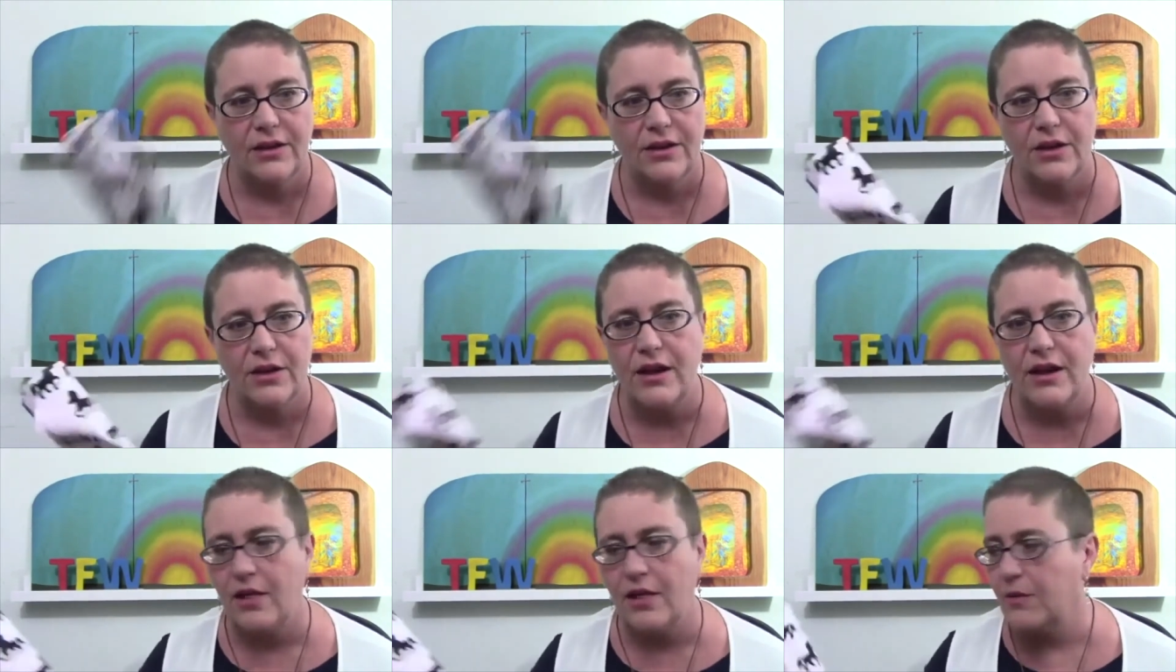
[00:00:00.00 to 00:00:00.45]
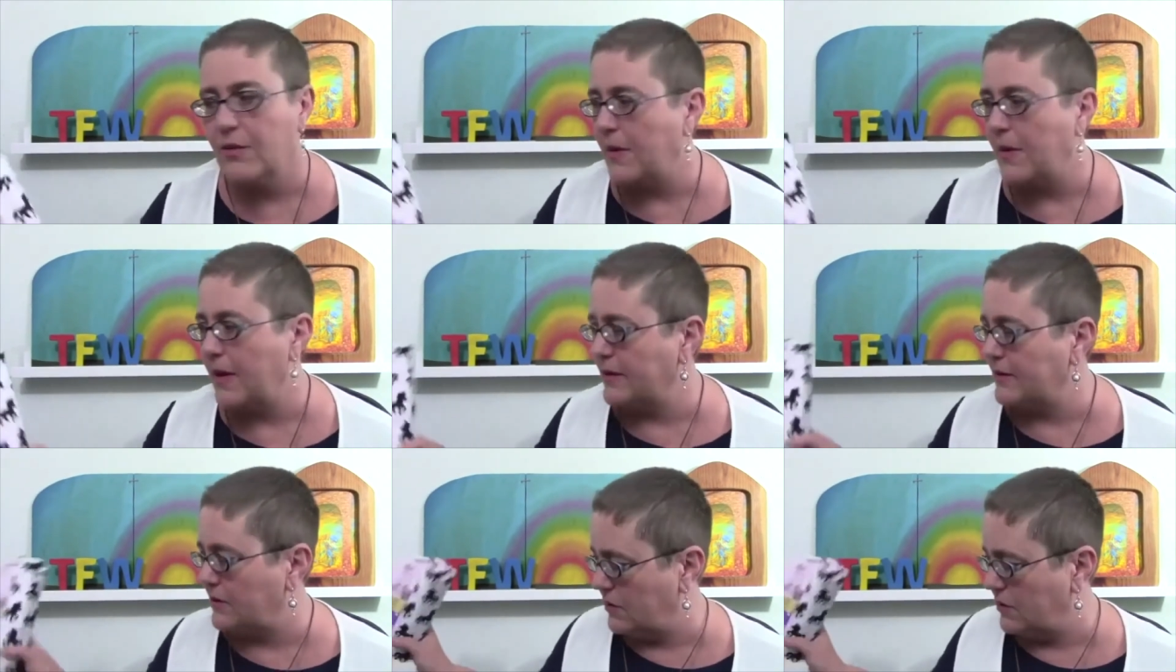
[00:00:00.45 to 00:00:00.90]
good color
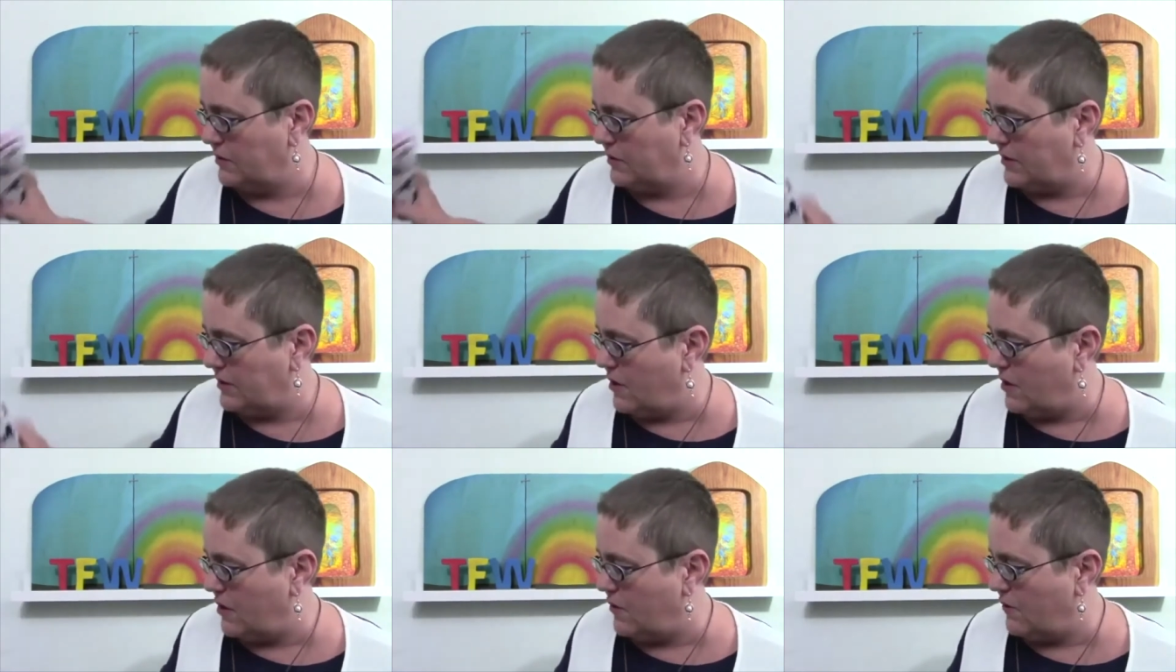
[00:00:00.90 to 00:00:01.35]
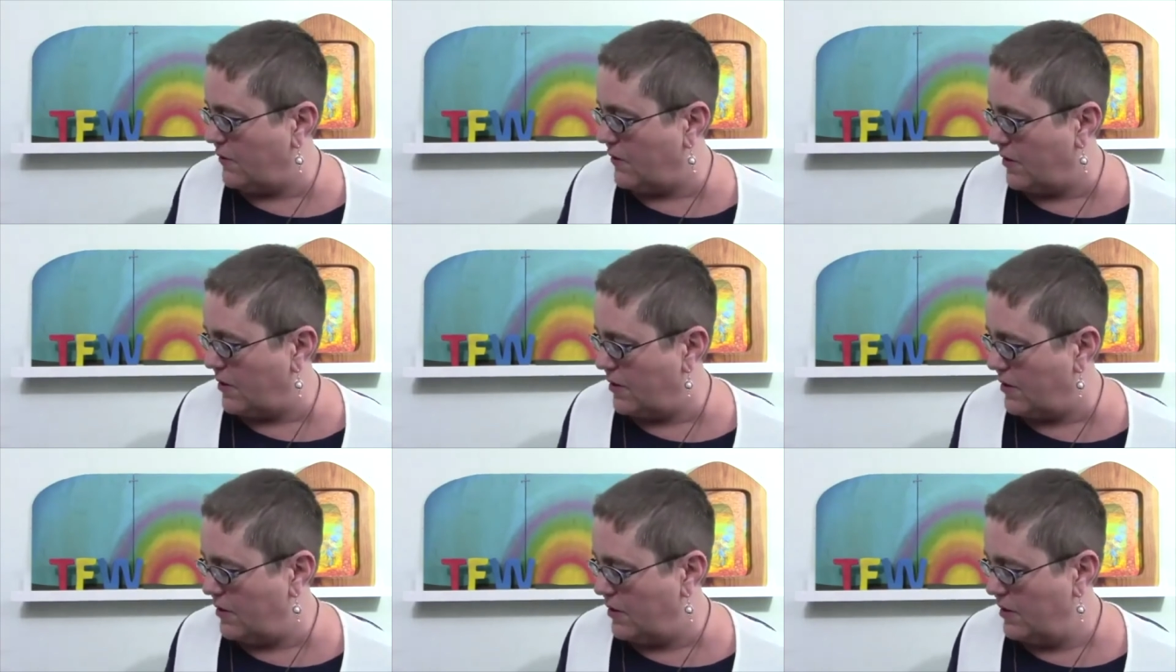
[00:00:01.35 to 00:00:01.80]
pencils
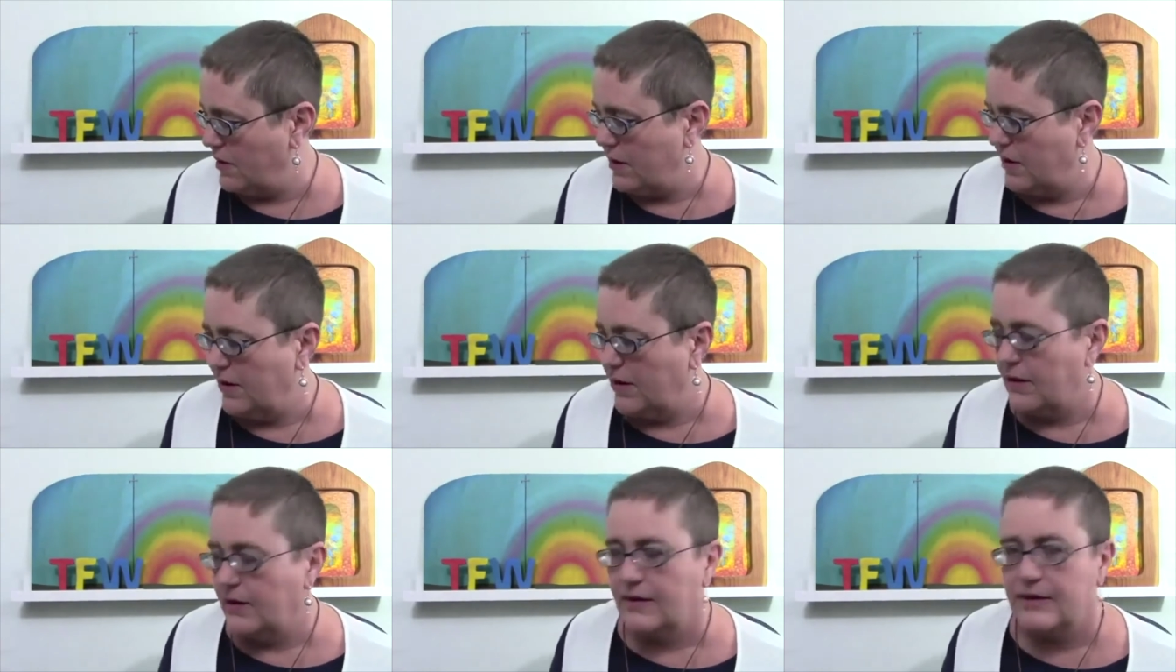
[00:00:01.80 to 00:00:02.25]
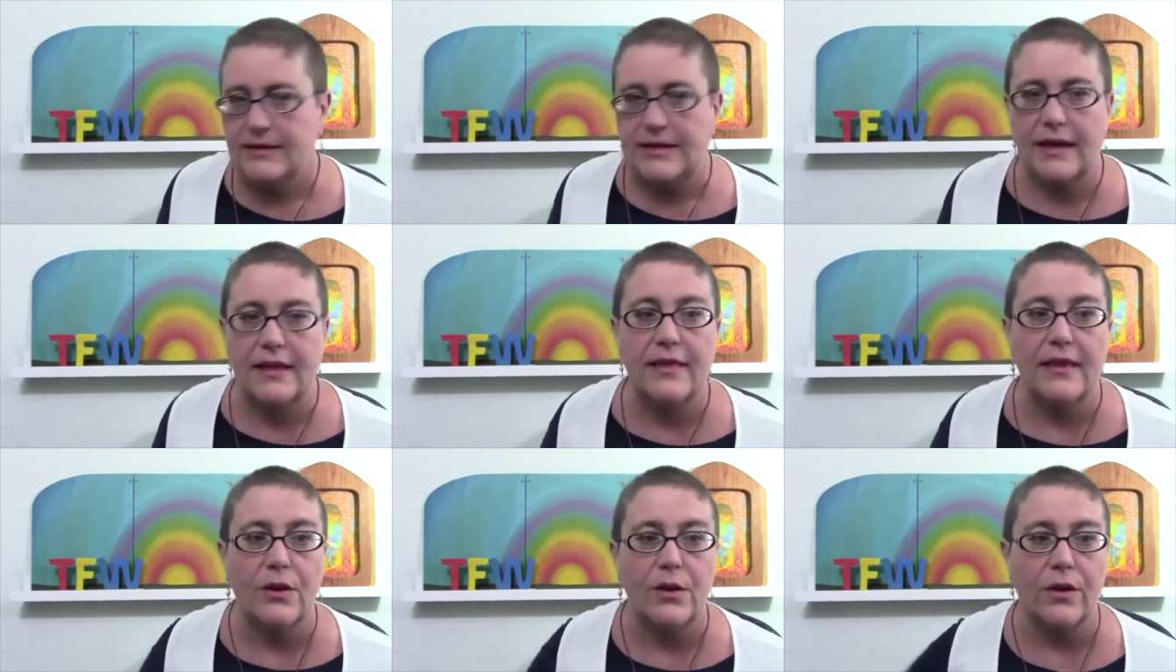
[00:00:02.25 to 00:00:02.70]
over,
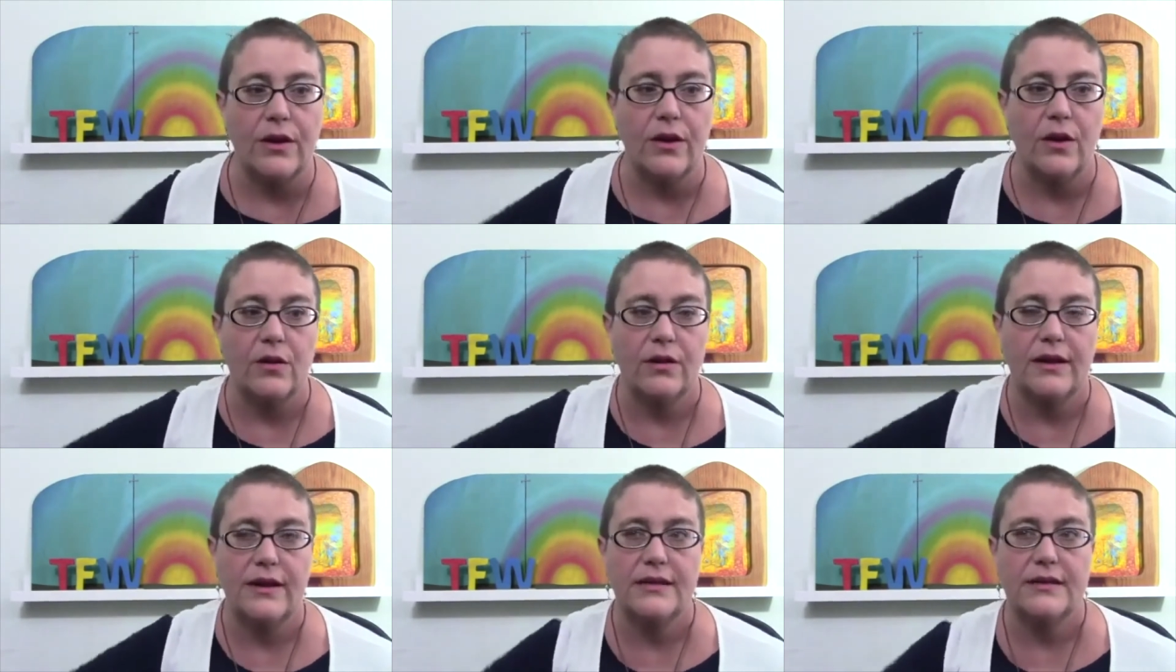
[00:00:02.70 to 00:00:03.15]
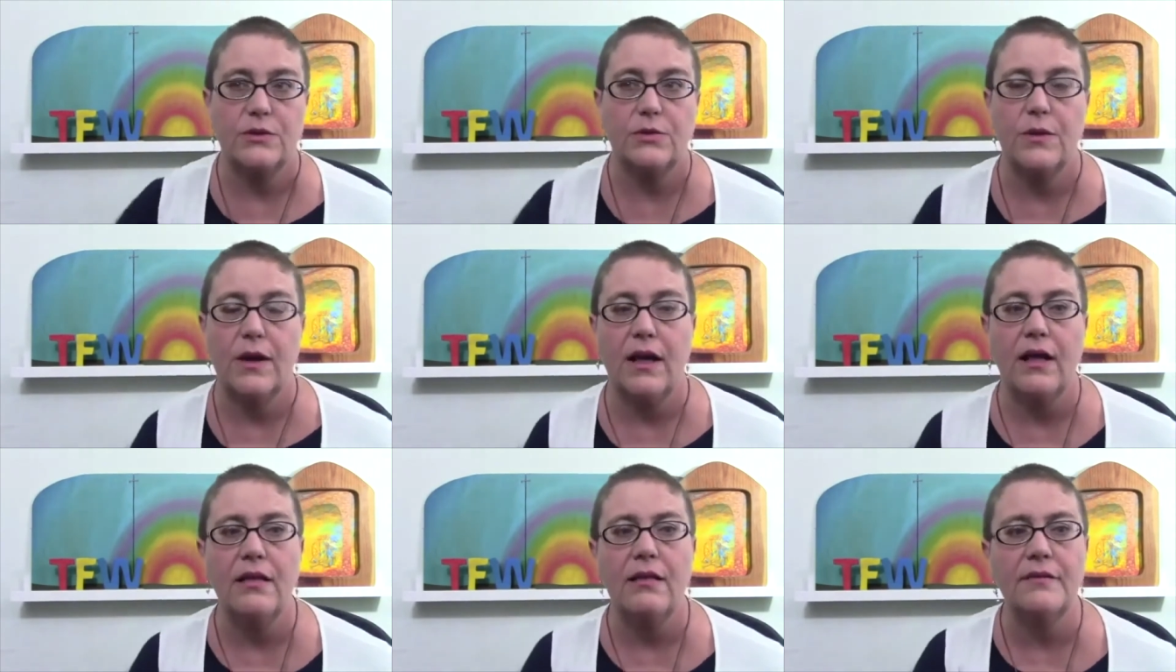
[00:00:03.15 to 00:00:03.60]
say, the Crayolas?
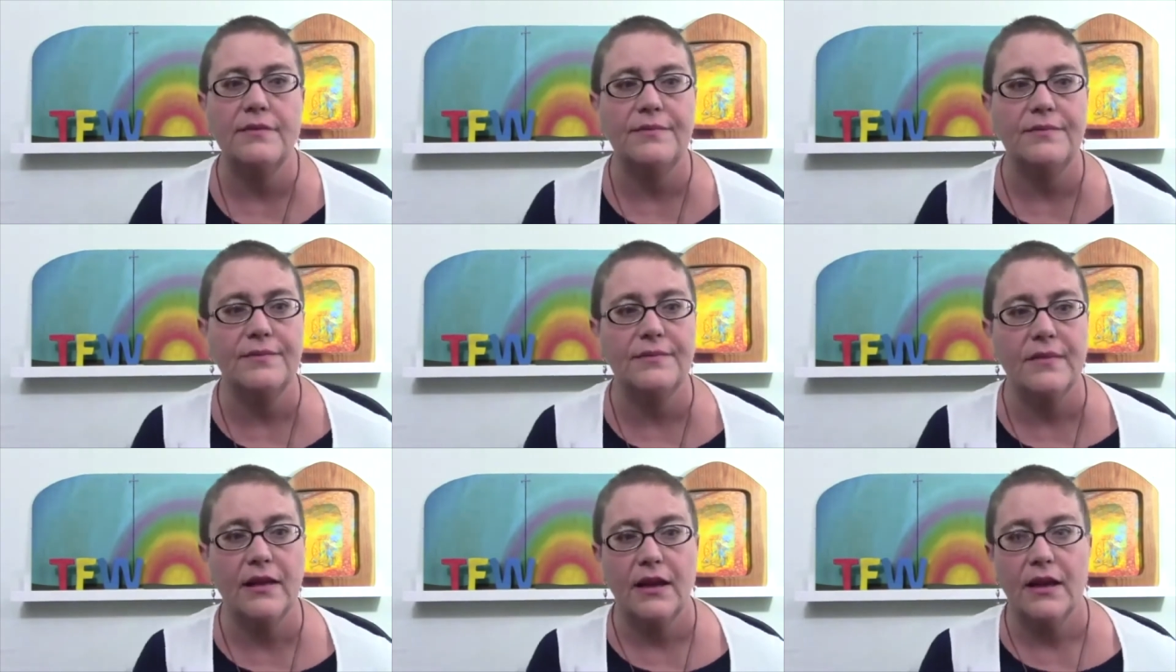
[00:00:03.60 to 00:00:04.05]
Well,